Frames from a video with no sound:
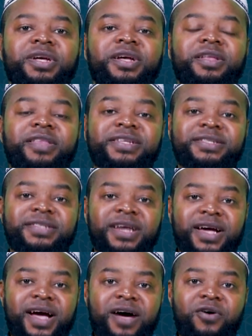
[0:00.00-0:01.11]
That
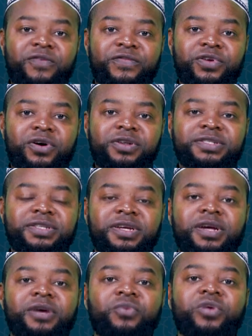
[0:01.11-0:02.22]
zakah of yours
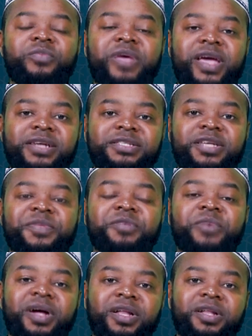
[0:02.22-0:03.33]
will be accepted
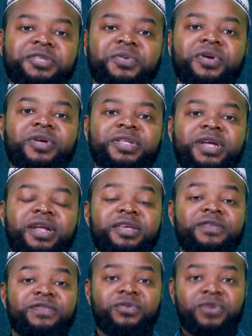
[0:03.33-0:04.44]
by Allah subhanahu wa ta'ala
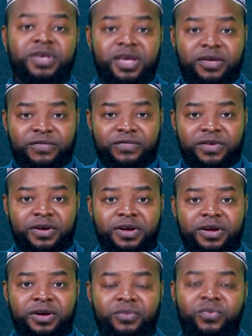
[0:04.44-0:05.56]
if you give
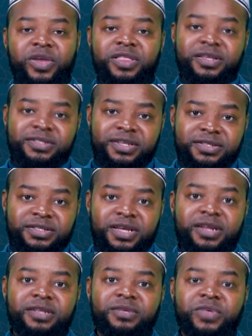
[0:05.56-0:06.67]
with
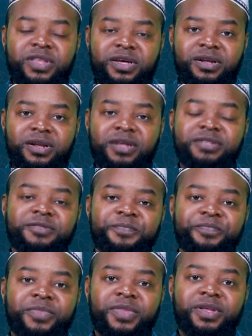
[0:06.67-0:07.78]
sincerity, with ikhlas.
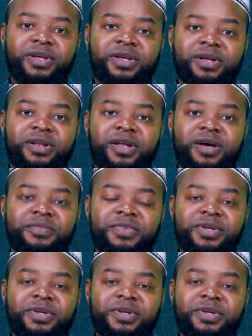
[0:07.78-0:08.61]
Now,